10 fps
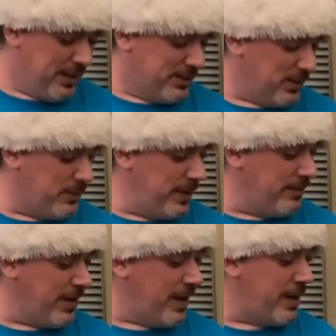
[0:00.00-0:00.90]
So
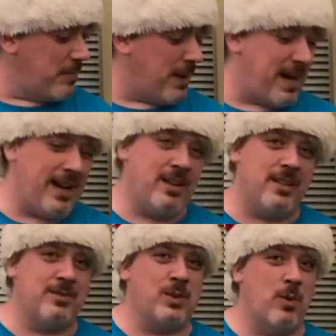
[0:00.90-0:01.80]
we've got a pile
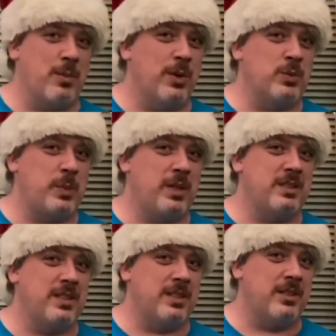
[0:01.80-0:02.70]
of Skorpios
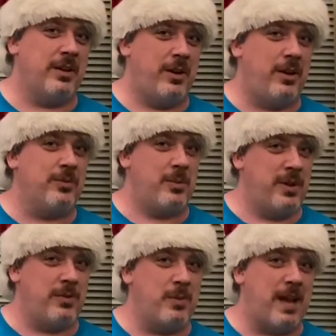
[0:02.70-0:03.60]
parts here, all from
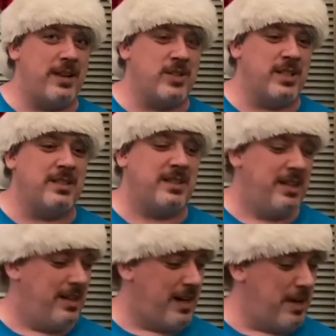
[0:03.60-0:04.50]
different matches.
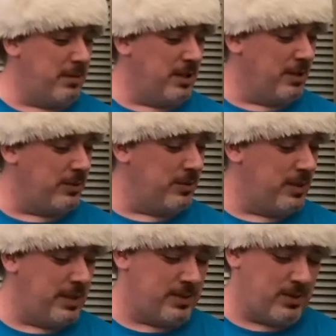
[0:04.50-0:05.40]
I'm going to go through
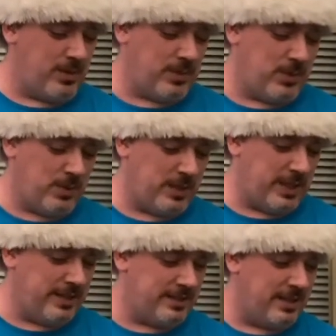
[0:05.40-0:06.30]
the history of a few
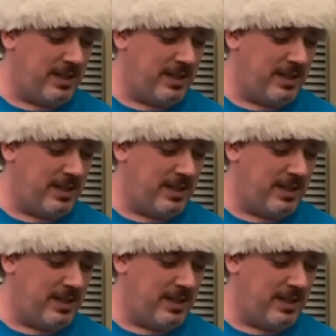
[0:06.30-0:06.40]
things.